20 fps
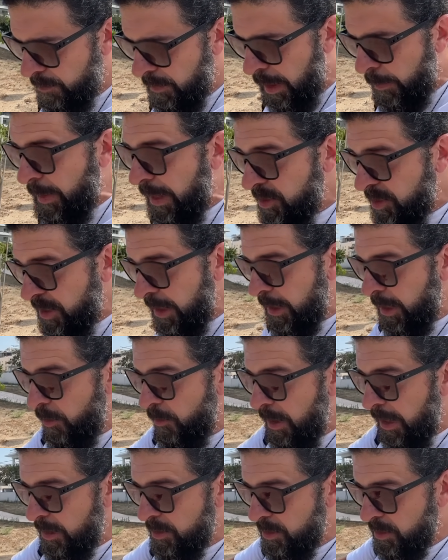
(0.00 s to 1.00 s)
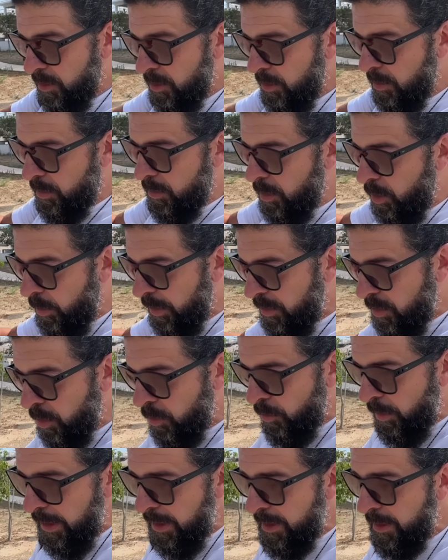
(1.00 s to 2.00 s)
I'm not saying Iran's going to
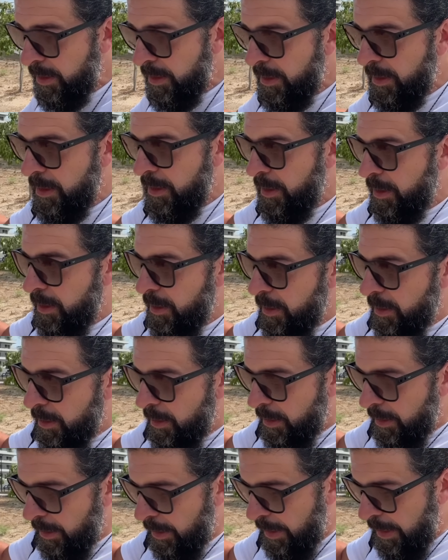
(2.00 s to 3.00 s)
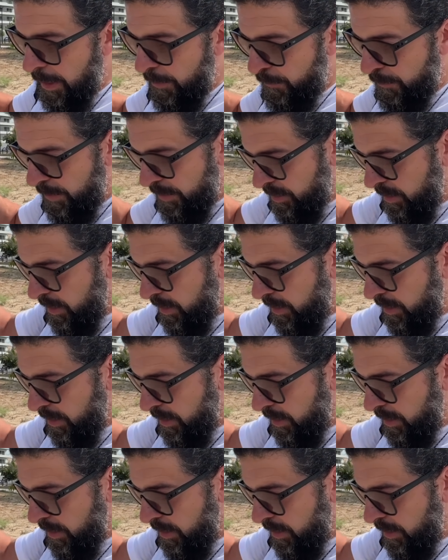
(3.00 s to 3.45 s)
win if this